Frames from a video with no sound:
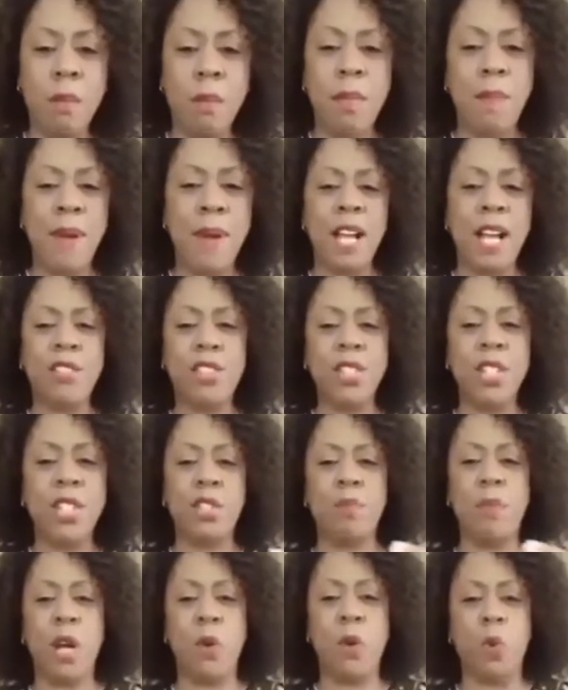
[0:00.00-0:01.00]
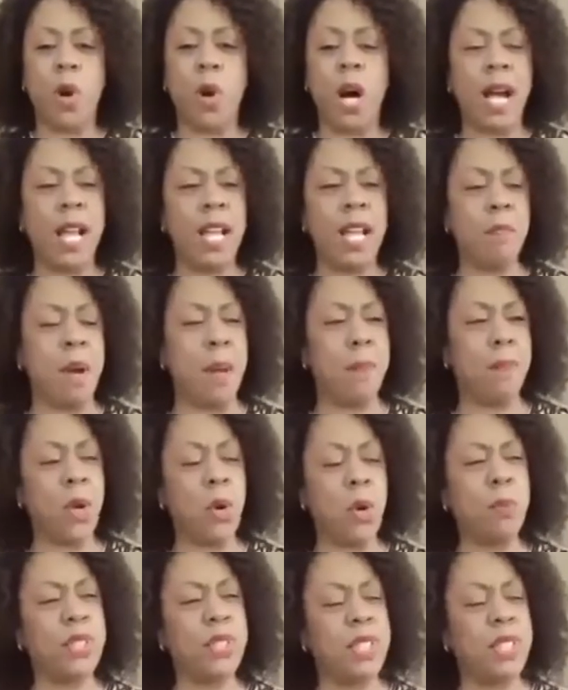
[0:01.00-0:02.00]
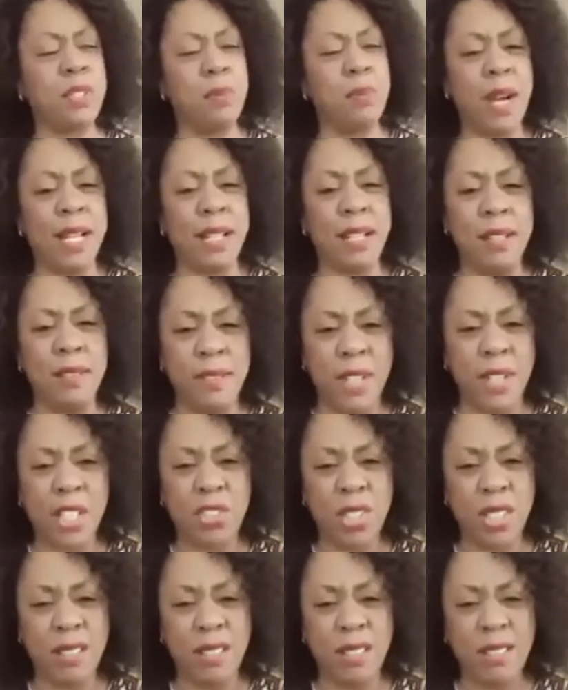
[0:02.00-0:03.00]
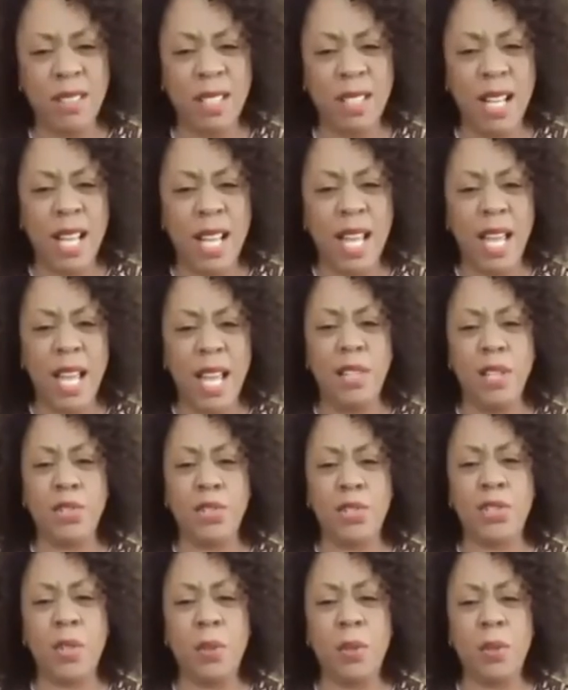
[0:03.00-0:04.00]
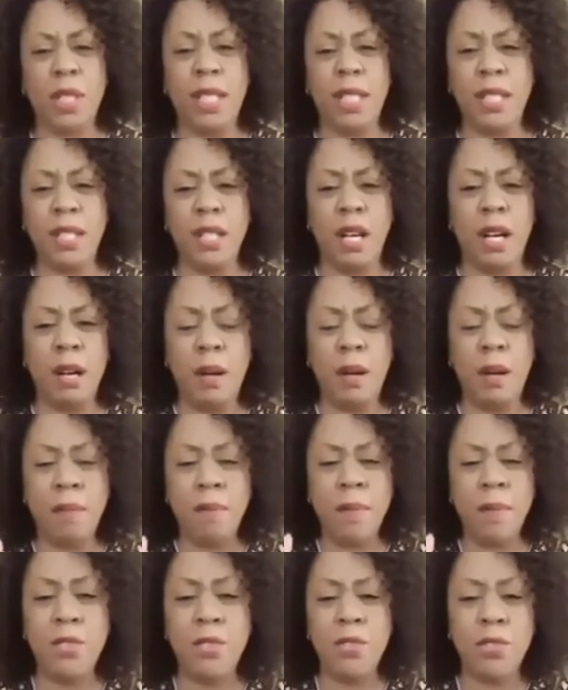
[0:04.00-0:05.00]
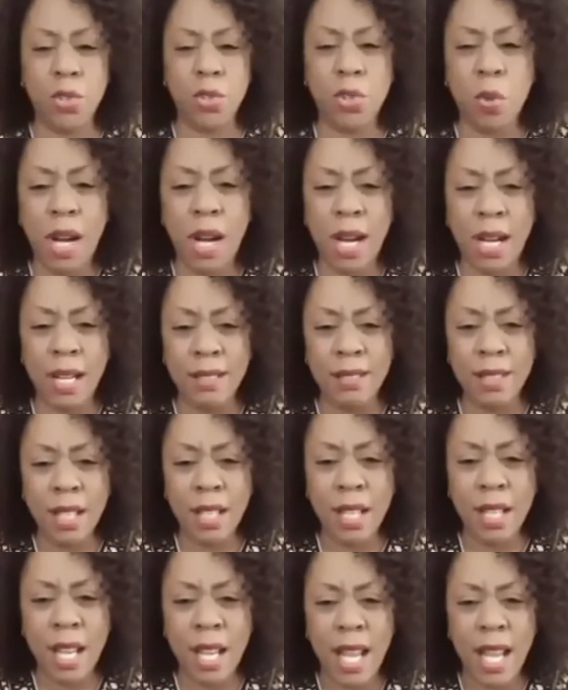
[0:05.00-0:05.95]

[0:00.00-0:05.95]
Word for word: My passion is my why, and my purpose is my conviction. And they're certainly um, intertwined.